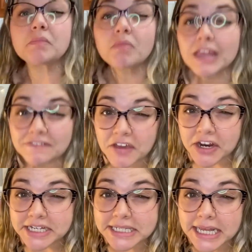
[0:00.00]
Very
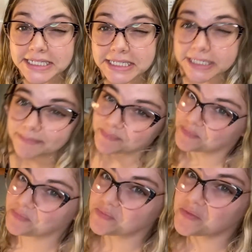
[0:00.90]
zesty,
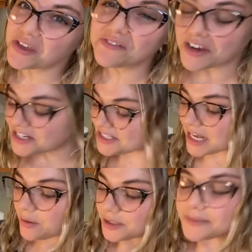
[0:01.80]
very
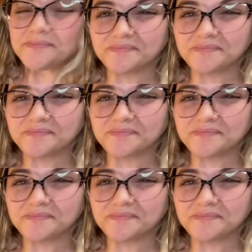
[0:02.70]
sour,